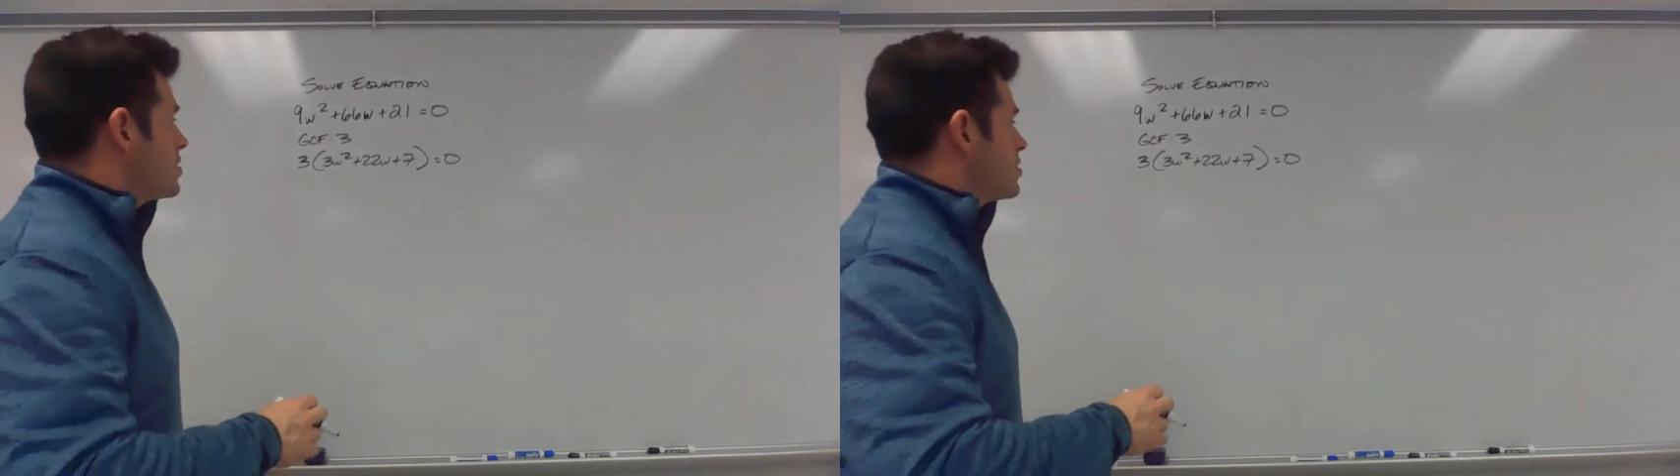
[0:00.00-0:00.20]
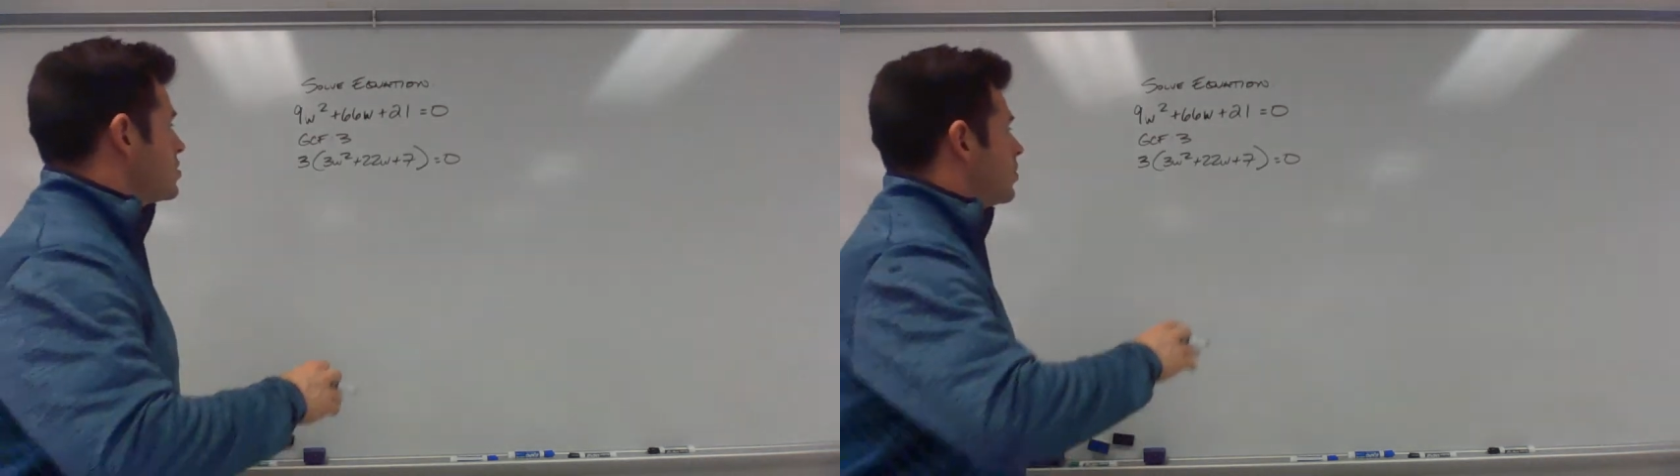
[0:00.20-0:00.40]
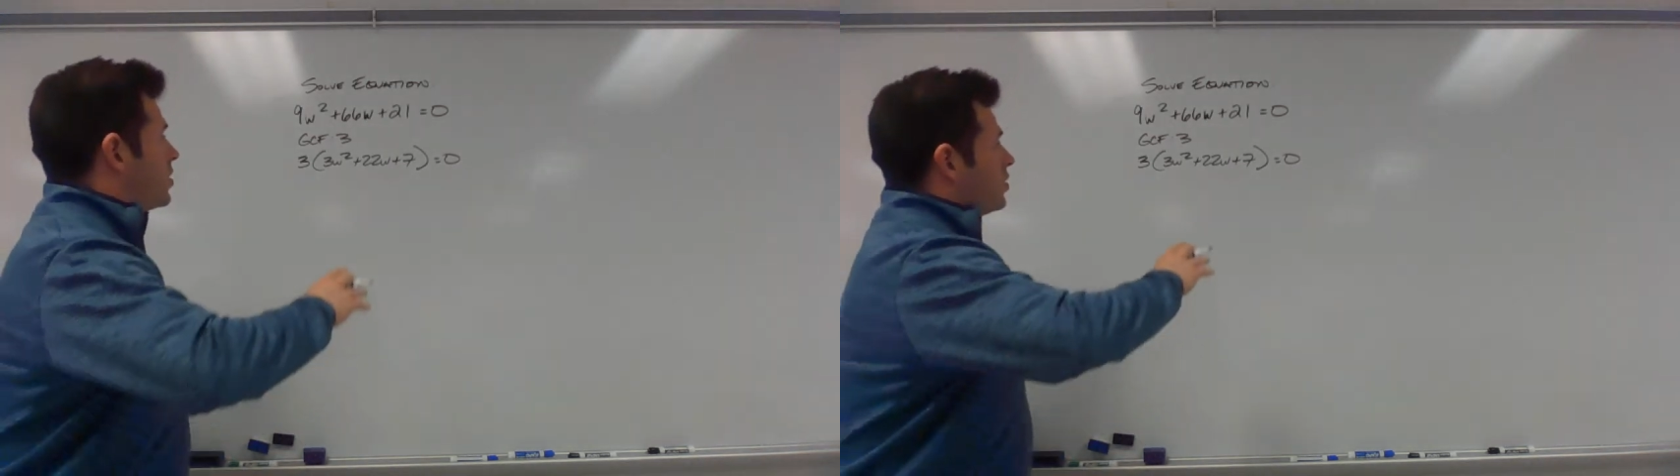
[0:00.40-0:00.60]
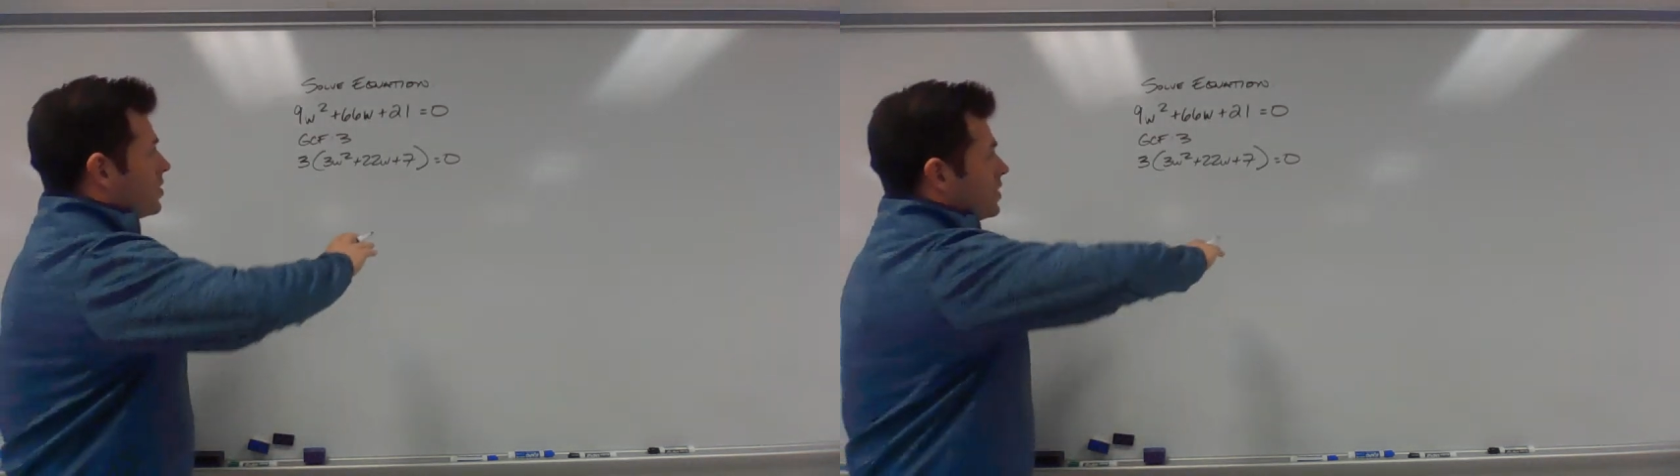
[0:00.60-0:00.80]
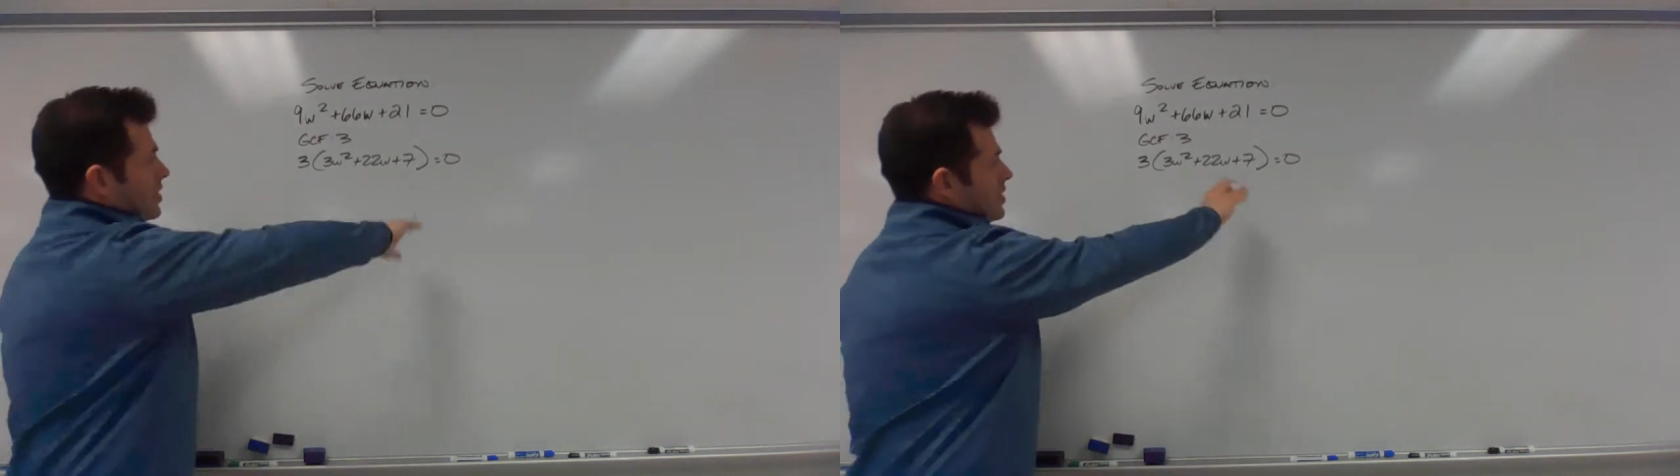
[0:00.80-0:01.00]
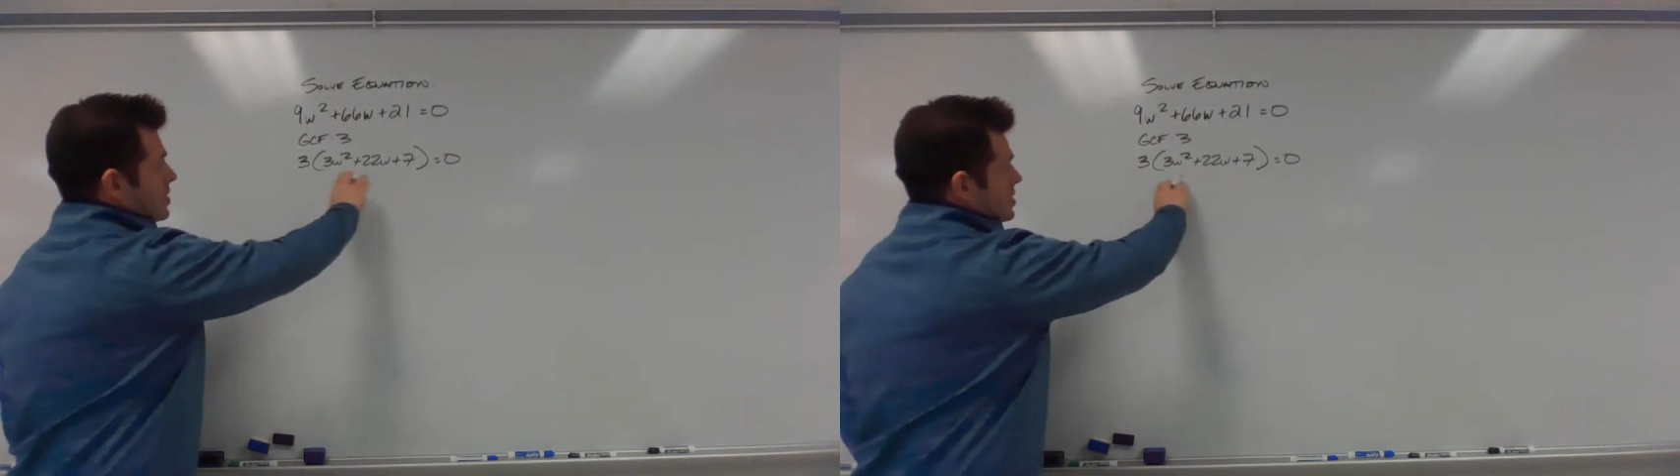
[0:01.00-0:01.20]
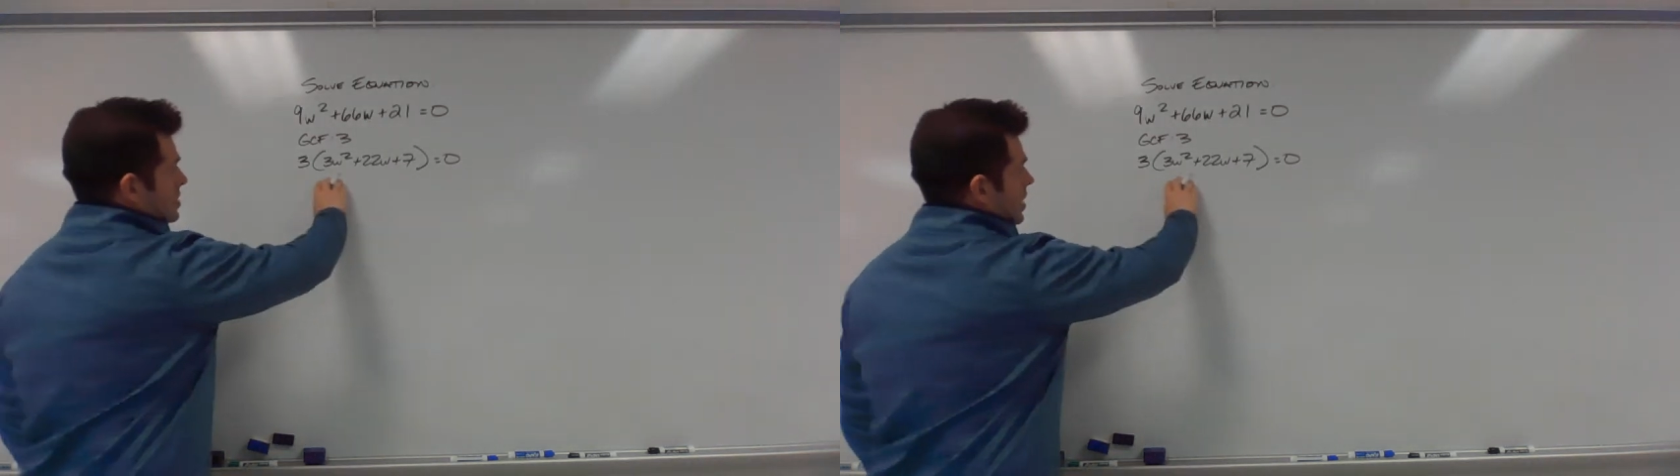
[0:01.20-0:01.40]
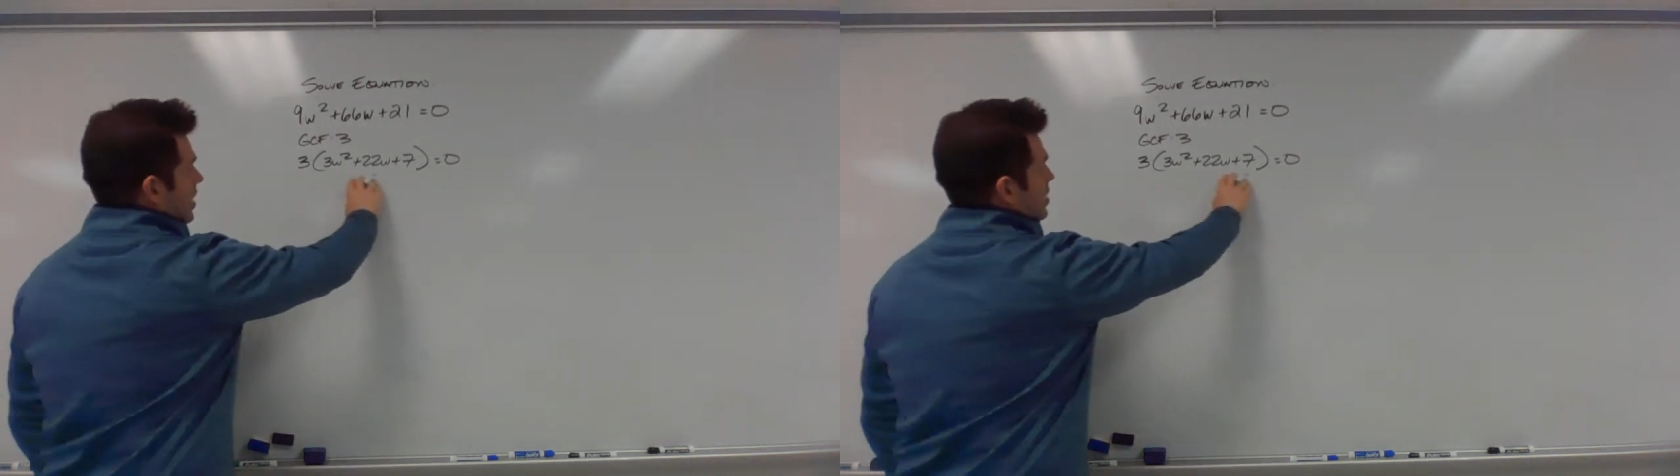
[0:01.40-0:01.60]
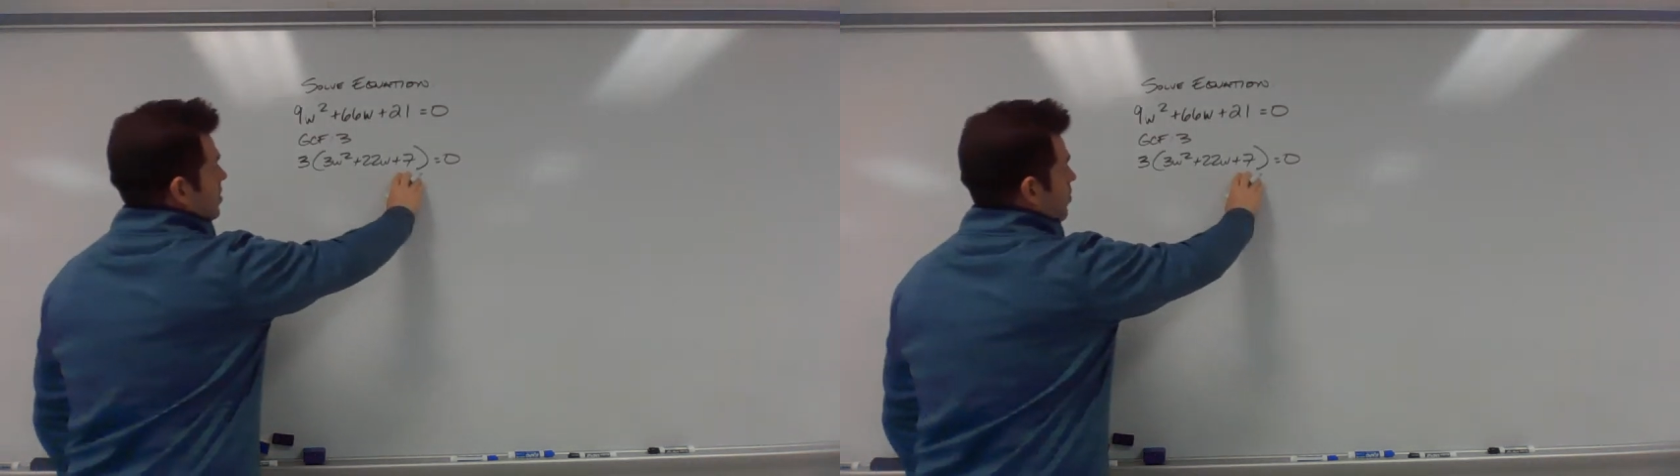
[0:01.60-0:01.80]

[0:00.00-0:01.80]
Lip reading: So I'm going to look inside